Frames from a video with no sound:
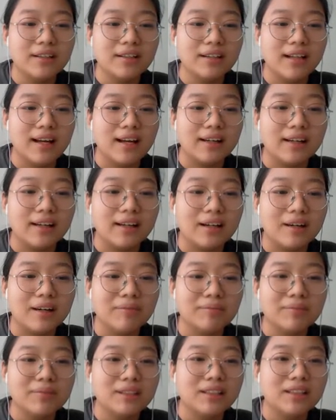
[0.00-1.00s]
Like
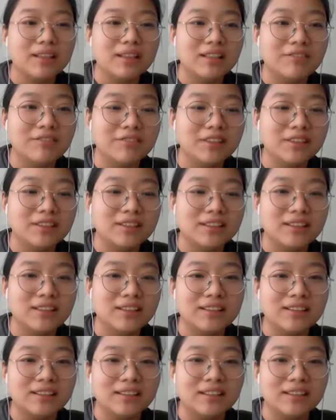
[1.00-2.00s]
the difference
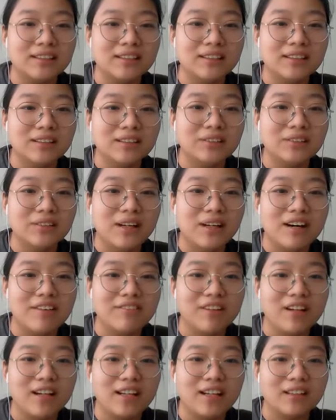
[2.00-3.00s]
is that they still
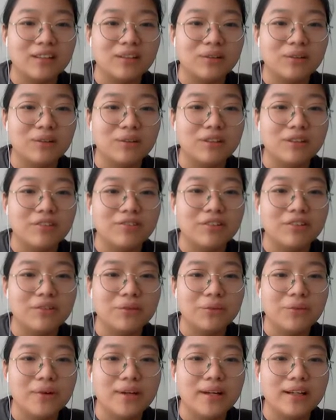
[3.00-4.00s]
have like two
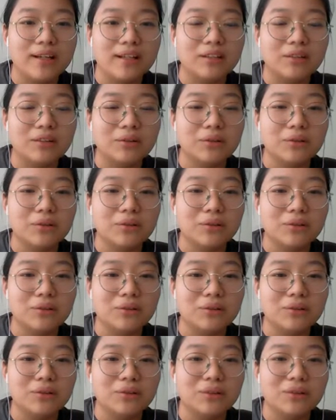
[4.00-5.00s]
different wings,
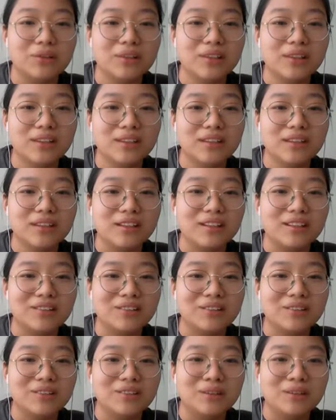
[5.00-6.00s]

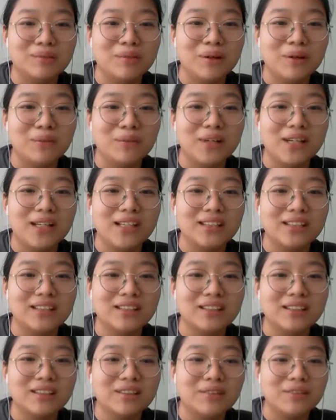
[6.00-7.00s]
two small wings
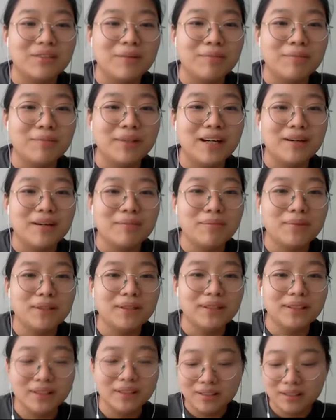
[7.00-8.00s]
wrapped up.
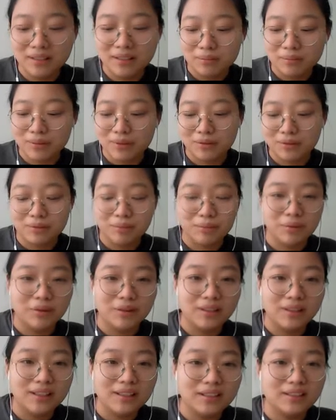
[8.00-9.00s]
Where you
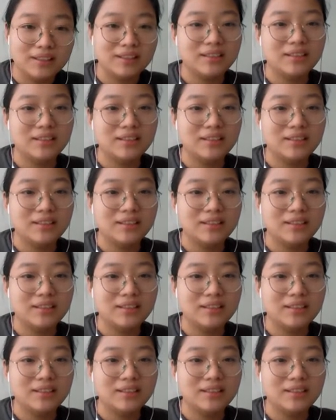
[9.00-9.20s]
put this.